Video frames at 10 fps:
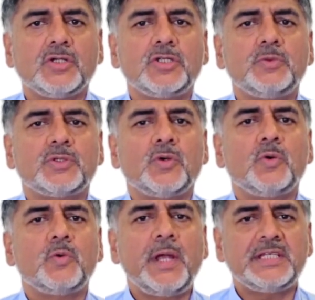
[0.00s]
you would
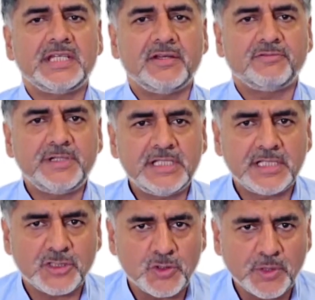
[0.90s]
already have
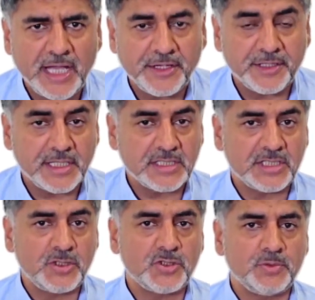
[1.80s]
researched your candidate's
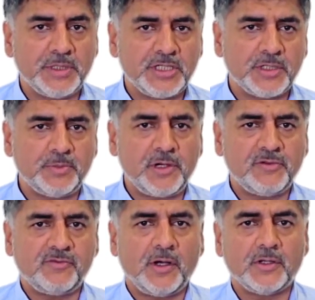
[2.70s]
social media
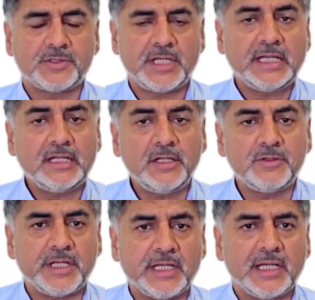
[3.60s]
profiles,
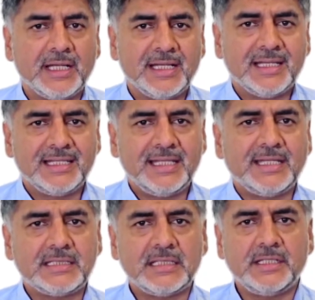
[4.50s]
including
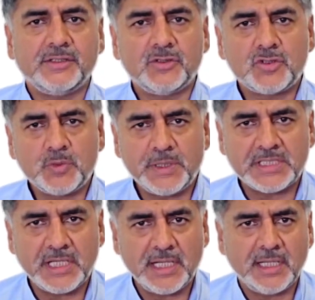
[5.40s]
LinkedIn,
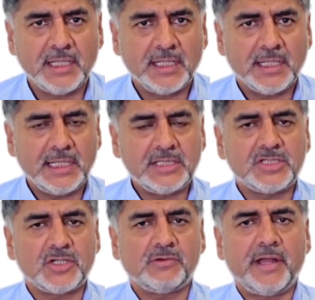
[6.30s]
Twitter,
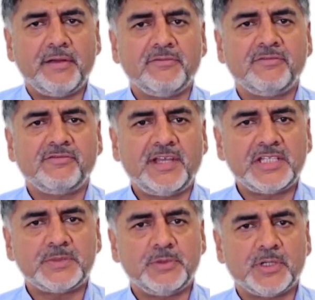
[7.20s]
Instagram,
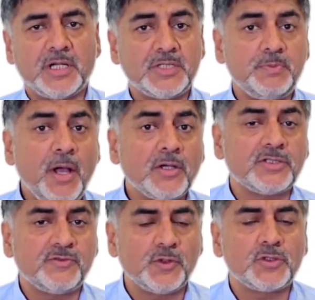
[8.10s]
Facebook, as
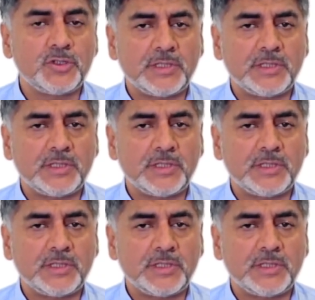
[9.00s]
part of your due